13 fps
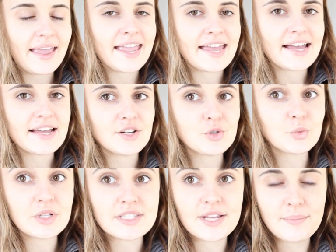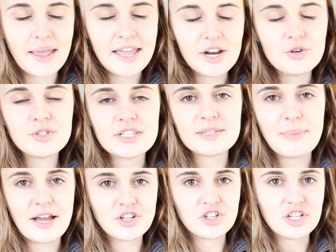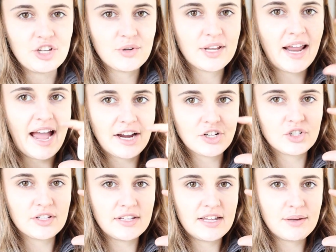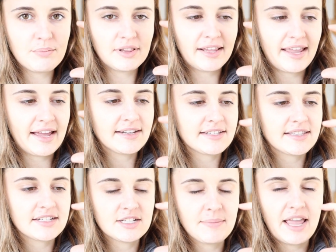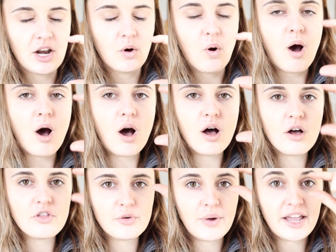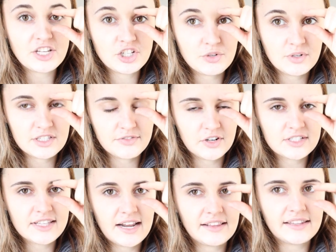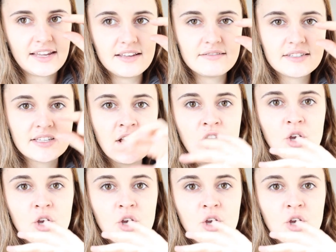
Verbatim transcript: And with tomatoes especially, you can actually plant the tomato all the way to its first set of leaves,